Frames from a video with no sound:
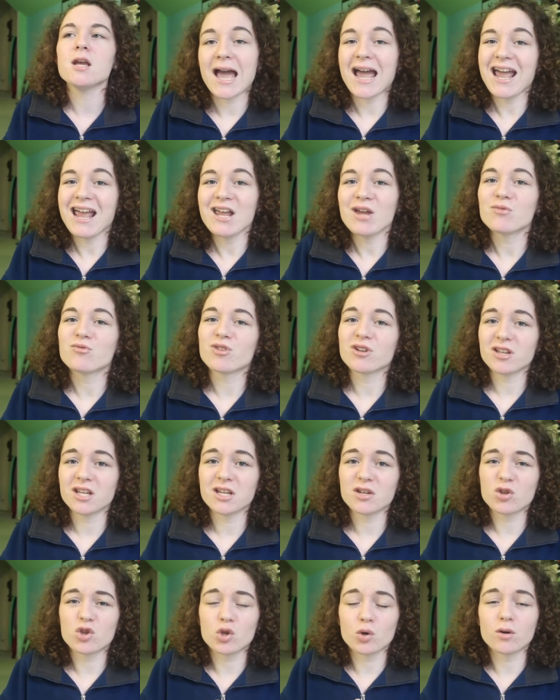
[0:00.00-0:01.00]
I
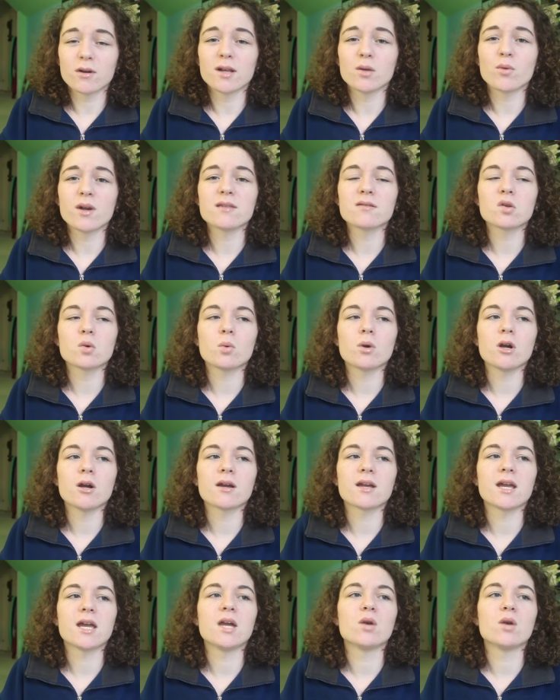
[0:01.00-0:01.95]
really enjoyed When to Work.